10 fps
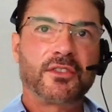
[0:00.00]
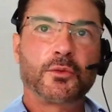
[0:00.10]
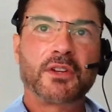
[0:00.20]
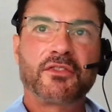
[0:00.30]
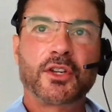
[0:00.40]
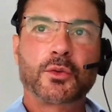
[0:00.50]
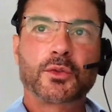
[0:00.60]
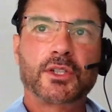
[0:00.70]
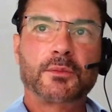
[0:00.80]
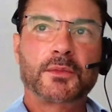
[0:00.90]
review
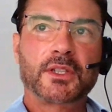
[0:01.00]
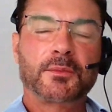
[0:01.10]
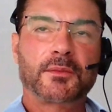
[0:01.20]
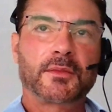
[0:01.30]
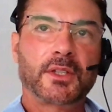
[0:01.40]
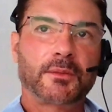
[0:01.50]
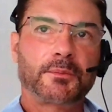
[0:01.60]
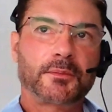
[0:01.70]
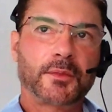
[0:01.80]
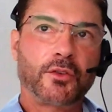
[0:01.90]
the
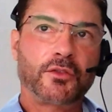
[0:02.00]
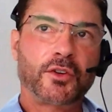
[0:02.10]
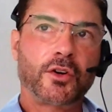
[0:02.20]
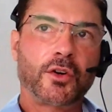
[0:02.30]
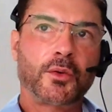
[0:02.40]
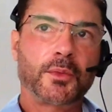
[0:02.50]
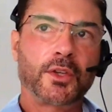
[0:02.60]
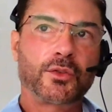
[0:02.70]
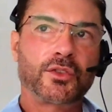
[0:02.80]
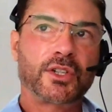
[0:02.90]
overall
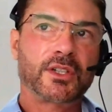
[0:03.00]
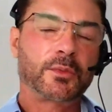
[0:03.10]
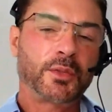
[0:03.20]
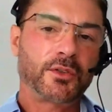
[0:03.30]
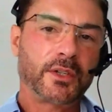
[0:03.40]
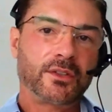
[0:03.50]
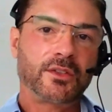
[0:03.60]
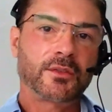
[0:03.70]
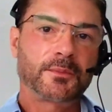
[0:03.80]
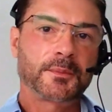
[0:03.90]
user
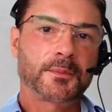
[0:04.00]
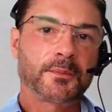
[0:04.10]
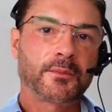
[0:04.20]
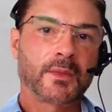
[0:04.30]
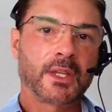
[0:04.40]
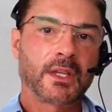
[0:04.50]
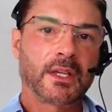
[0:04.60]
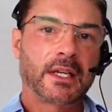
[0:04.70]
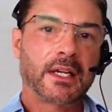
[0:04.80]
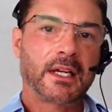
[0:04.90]
experience.
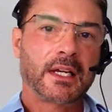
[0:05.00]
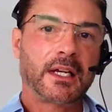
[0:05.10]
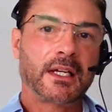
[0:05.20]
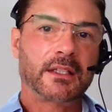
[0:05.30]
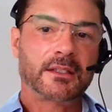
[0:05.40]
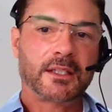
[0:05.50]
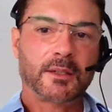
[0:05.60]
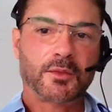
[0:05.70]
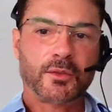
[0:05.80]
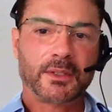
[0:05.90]
In
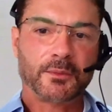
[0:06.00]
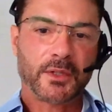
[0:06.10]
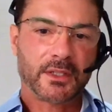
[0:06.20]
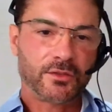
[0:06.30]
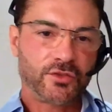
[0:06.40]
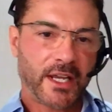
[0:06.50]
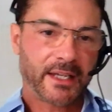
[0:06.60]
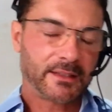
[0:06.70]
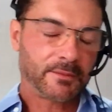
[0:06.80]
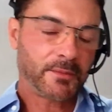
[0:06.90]
terms of when
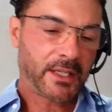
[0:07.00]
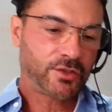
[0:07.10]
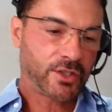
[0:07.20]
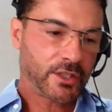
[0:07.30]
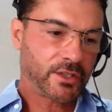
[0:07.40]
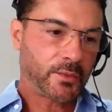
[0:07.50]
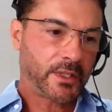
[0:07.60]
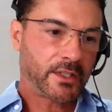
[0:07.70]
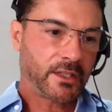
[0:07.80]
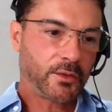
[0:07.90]
Jack mentioned
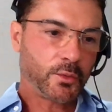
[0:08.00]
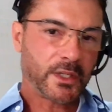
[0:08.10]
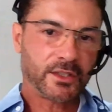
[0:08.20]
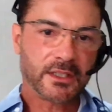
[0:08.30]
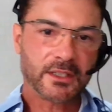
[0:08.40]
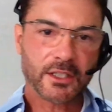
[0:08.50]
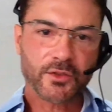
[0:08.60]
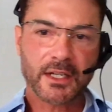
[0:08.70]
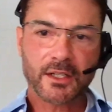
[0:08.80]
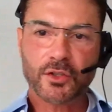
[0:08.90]
when they want to
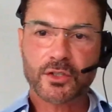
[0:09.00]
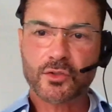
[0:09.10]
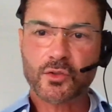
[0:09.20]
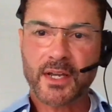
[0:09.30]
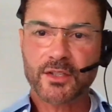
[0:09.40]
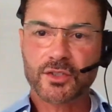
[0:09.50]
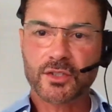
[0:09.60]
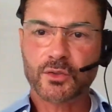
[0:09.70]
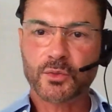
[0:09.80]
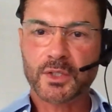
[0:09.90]
integrate local
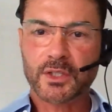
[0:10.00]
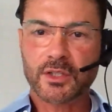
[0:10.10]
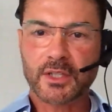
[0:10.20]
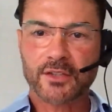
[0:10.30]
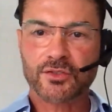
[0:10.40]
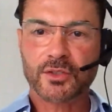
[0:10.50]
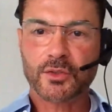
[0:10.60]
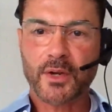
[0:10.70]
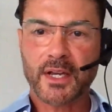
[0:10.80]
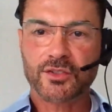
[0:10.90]
questions with national
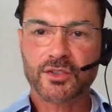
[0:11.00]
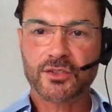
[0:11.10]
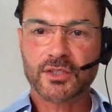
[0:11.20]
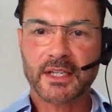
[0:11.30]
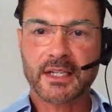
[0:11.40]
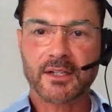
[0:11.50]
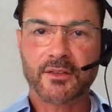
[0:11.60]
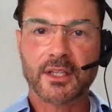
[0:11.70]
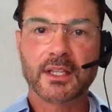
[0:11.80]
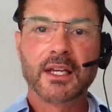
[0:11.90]
questions, that kind of
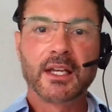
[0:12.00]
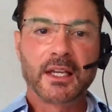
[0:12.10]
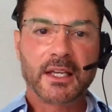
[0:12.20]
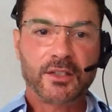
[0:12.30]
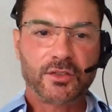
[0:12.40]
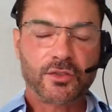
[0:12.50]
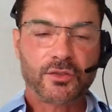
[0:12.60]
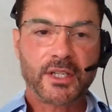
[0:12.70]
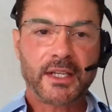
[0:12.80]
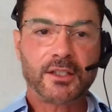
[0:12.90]
thing, is to
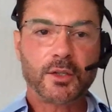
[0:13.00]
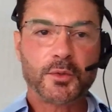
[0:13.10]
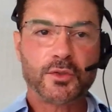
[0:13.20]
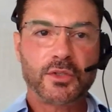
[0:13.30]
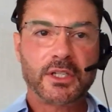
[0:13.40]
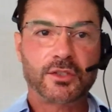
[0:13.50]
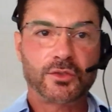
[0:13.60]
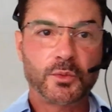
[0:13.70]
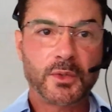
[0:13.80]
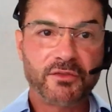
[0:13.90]
take the opportunity
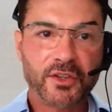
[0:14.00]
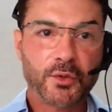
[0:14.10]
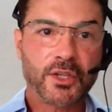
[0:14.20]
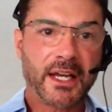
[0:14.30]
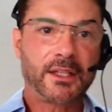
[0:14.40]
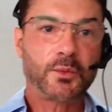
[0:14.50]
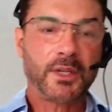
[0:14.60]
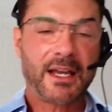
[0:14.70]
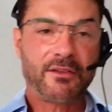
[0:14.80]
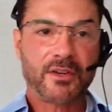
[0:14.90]
to review that. We
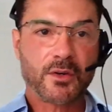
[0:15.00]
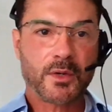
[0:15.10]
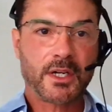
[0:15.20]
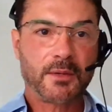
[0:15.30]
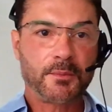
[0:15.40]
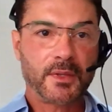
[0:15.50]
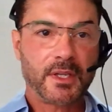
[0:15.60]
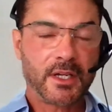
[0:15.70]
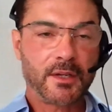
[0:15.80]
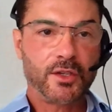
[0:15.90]
have our
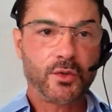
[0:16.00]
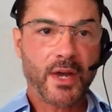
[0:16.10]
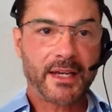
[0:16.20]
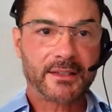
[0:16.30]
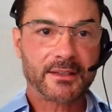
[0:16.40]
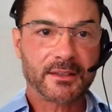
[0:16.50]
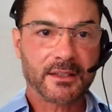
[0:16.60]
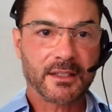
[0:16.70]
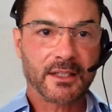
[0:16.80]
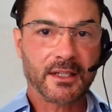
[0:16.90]
UX
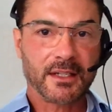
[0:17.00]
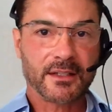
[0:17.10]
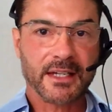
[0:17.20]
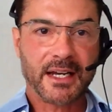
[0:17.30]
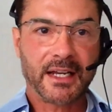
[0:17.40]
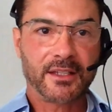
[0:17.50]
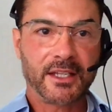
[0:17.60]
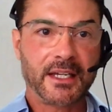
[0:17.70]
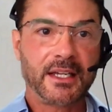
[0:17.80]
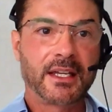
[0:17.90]
guide
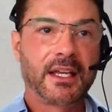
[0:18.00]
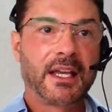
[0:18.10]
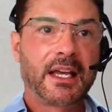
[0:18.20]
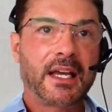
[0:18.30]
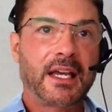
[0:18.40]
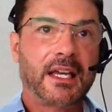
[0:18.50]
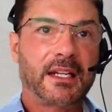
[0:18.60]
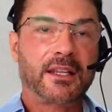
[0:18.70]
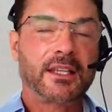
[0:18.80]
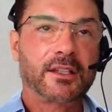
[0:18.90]
there, and
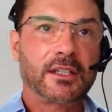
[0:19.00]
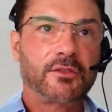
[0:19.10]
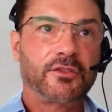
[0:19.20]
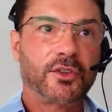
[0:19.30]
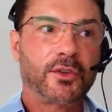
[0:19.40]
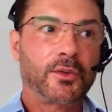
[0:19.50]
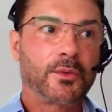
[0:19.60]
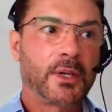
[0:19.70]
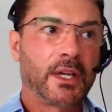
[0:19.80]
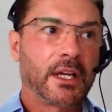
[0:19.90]
I think that from
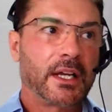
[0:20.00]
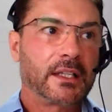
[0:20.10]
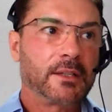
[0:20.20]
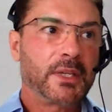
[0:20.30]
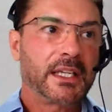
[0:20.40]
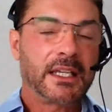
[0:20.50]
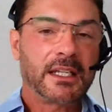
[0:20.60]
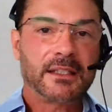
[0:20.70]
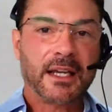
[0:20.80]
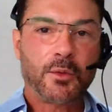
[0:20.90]
in the
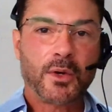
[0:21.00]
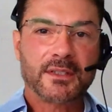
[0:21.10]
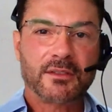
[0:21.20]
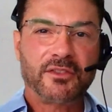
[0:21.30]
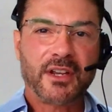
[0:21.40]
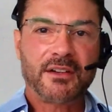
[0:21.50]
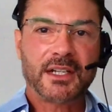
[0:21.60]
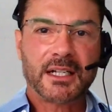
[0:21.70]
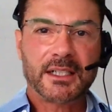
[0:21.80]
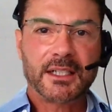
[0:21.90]
beginning that wasn't very
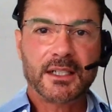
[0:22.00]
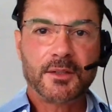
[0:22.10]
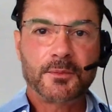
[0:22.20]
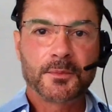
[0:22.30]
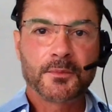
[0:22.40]
clear,